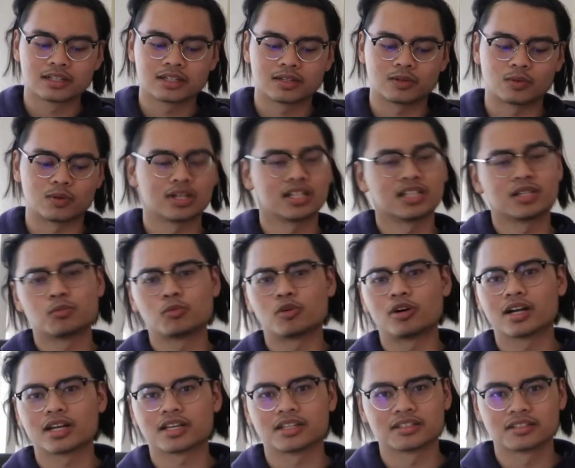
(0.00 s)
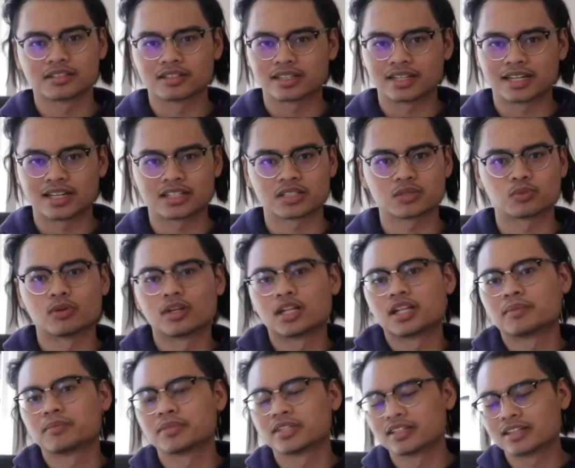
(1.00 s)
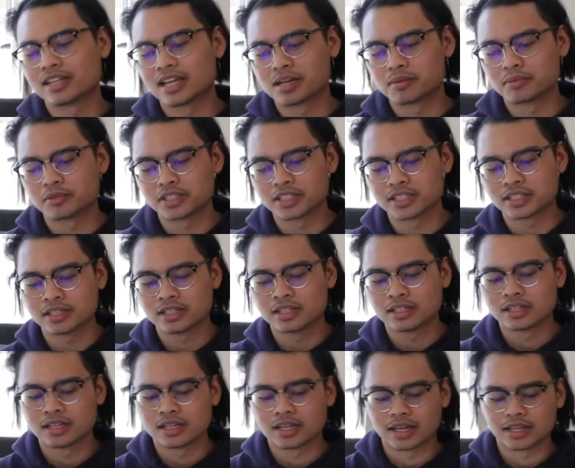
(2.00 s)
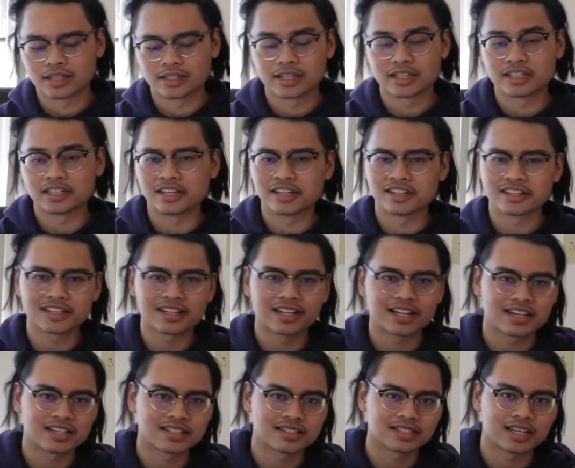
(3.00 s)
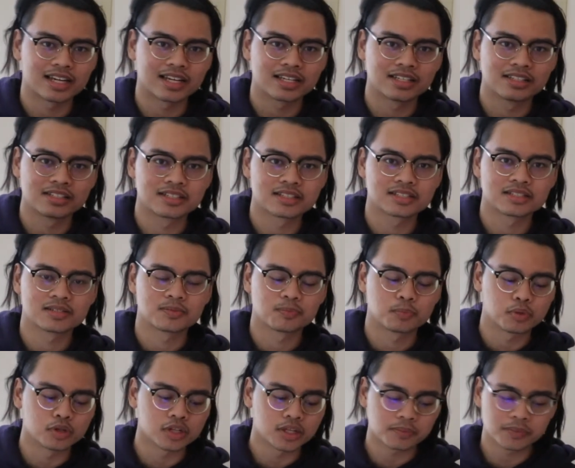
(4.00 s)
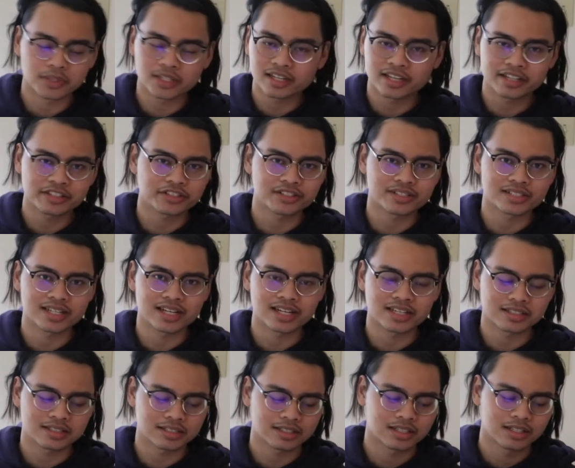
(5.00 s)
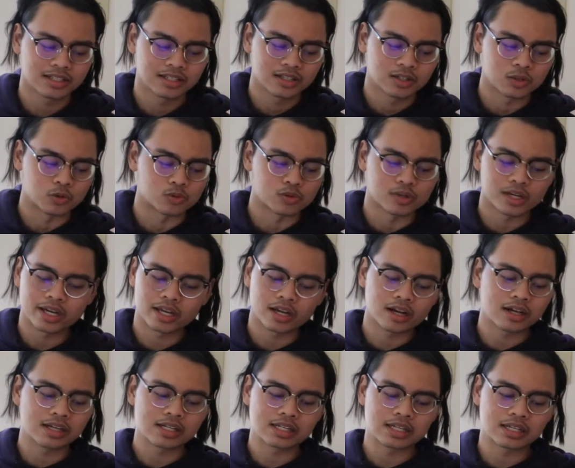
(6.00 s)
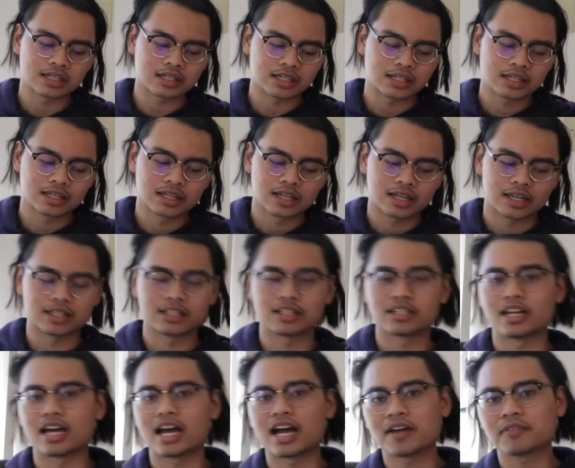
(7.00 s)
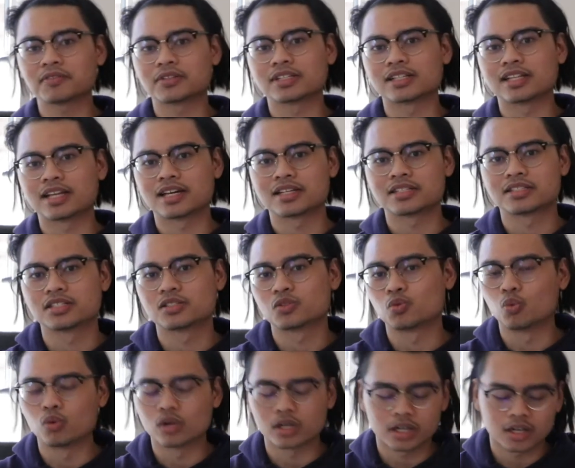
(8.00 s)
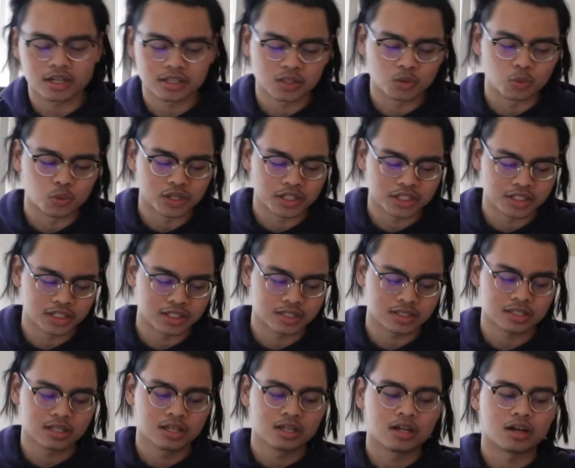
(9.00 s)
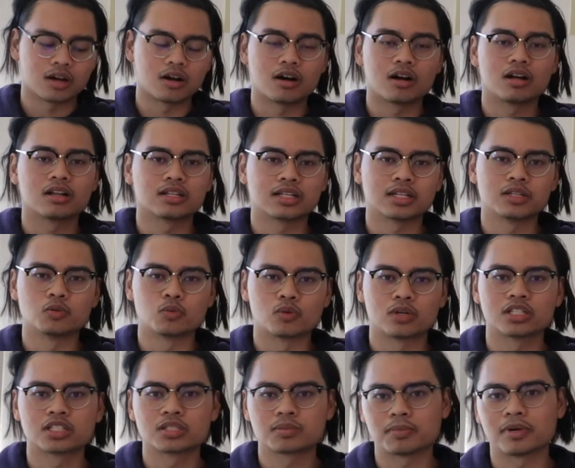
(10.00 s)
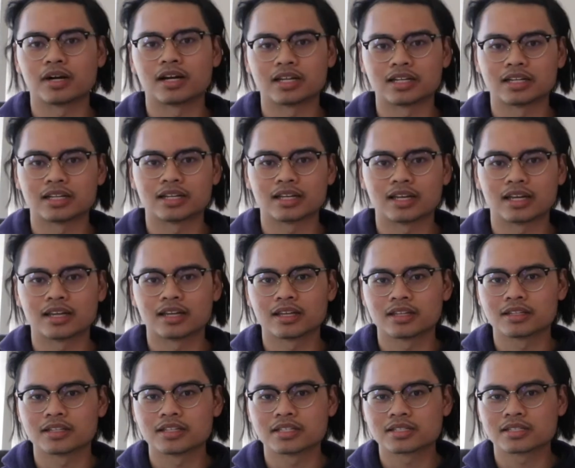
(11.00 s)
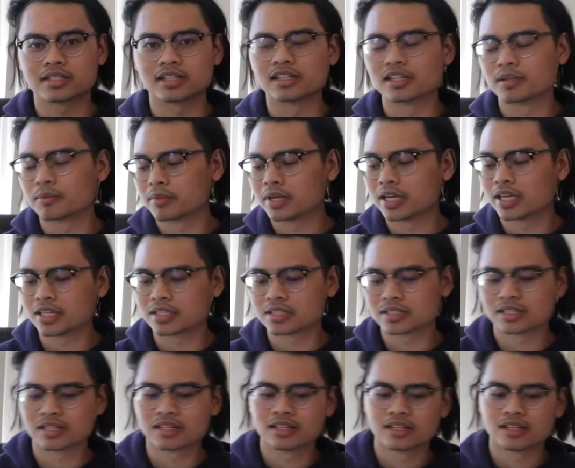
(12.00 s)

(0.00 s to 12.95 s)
while I'm walking to class, while I'm in the library. And then in class, I can just pull up the lecture slides, write on it, and then after class, just work on the worksheets all in one spot. And this eliminates